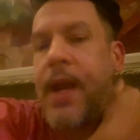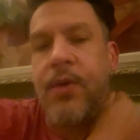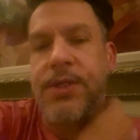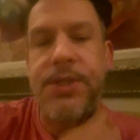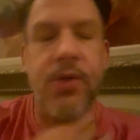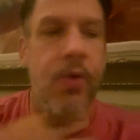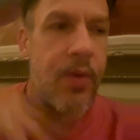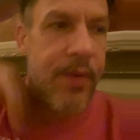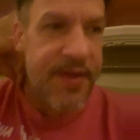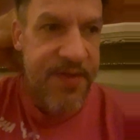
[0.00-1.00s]
I went to school
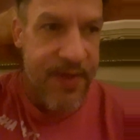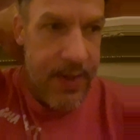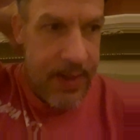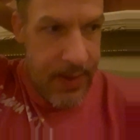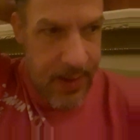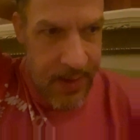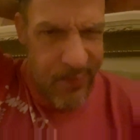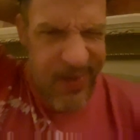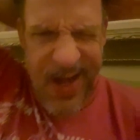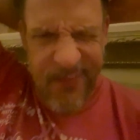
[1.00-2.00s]
with.
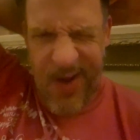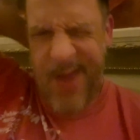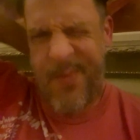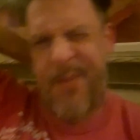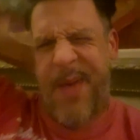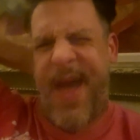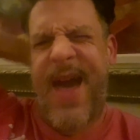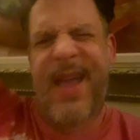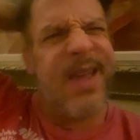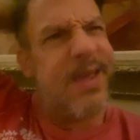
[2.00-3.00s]
They never had my
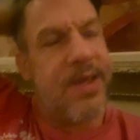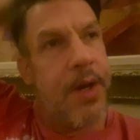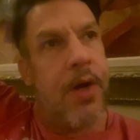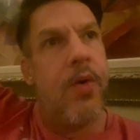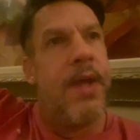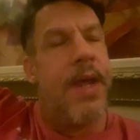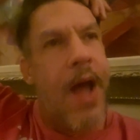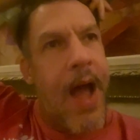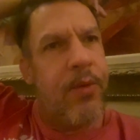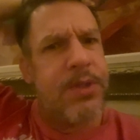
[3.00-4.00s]
back,
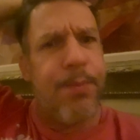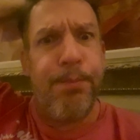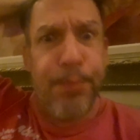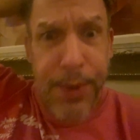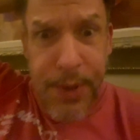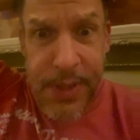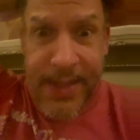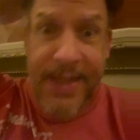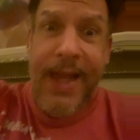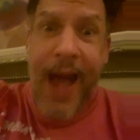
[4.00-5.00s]
I was
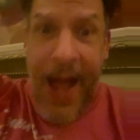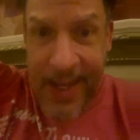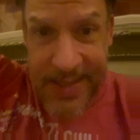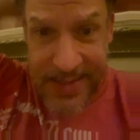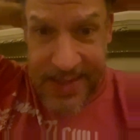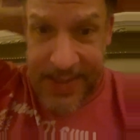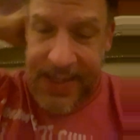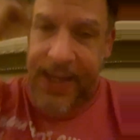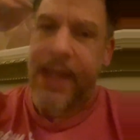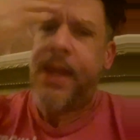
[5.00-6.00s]
bullied
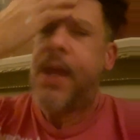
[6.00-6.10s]
constantly.